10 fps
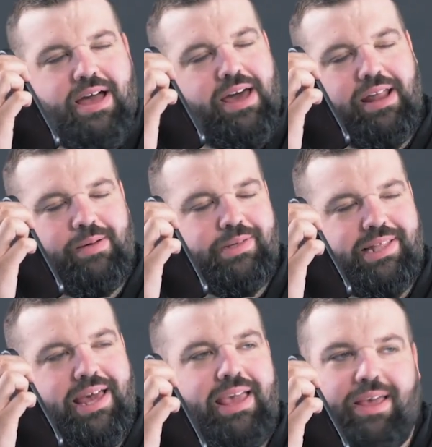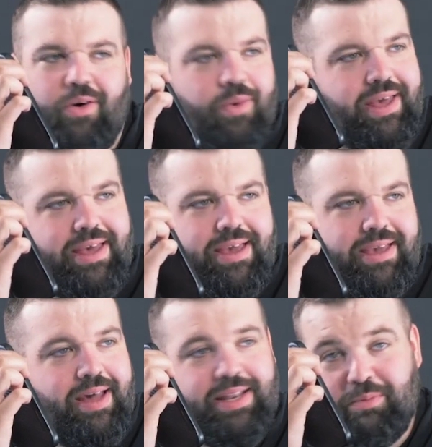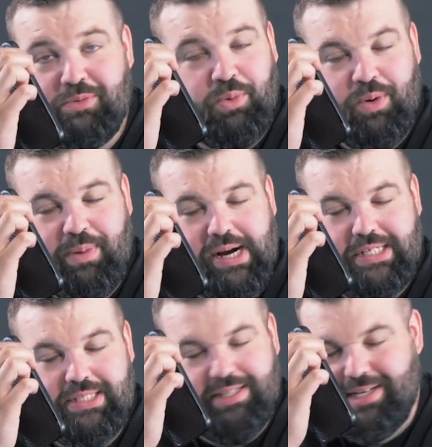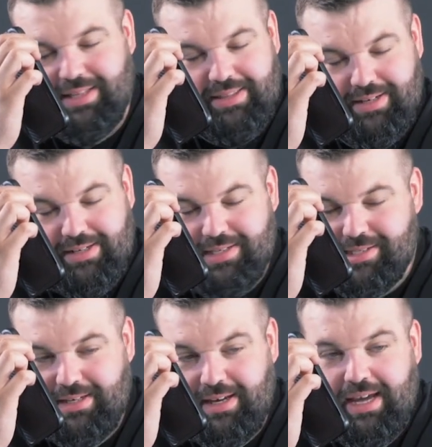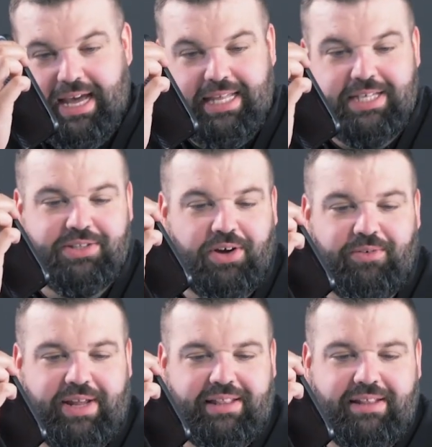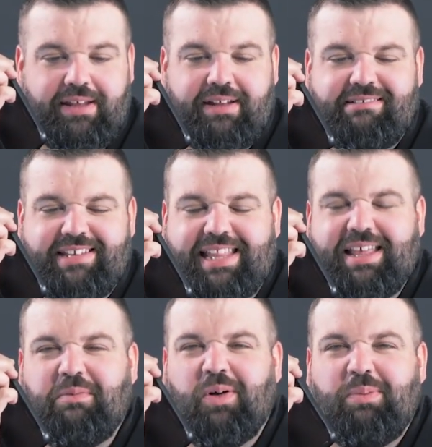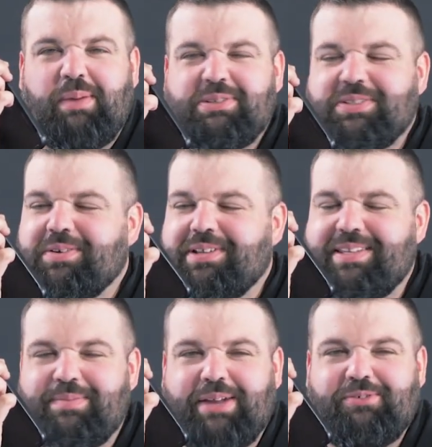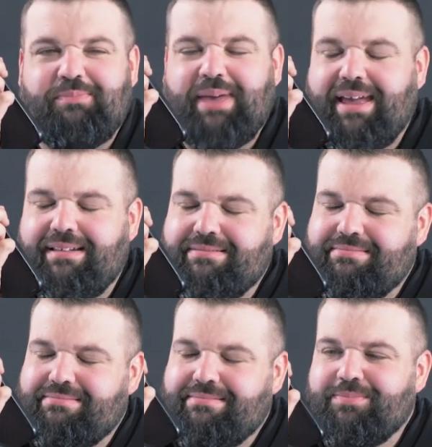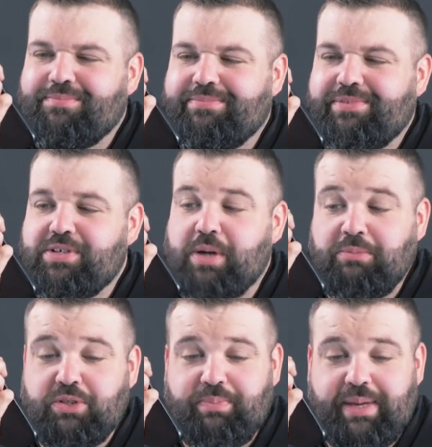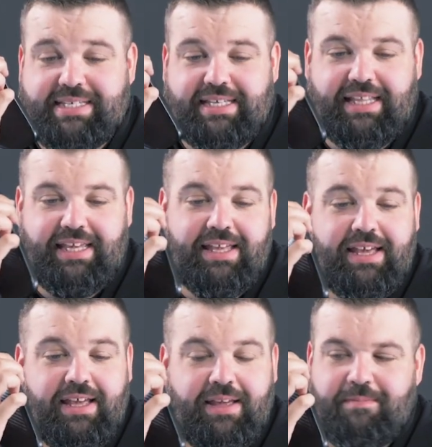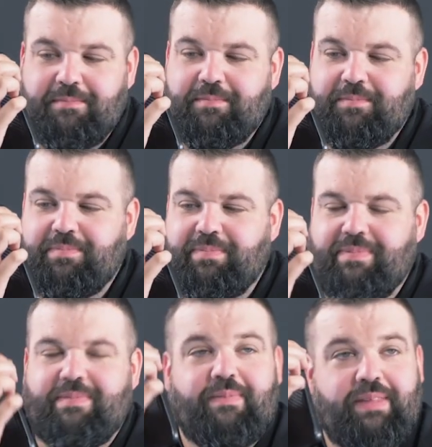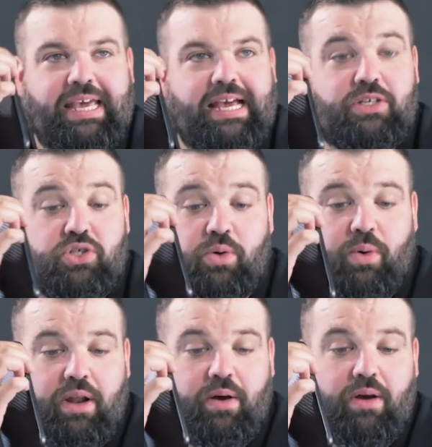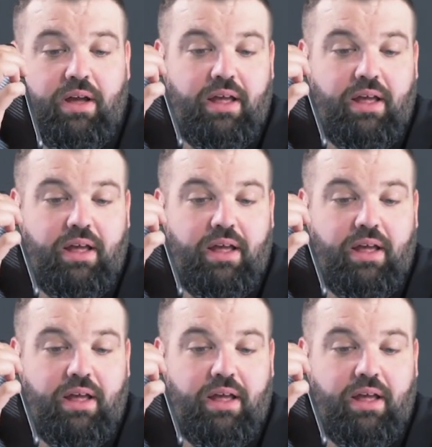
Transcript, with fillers: and I was like okay and that was more embarrassing than anything else and he's now written did you get that wallpaper sorted in your bedroom mate so I'm yeah, just basically. Why, why is your wallpaper not up, mate? Yeah. So what? You,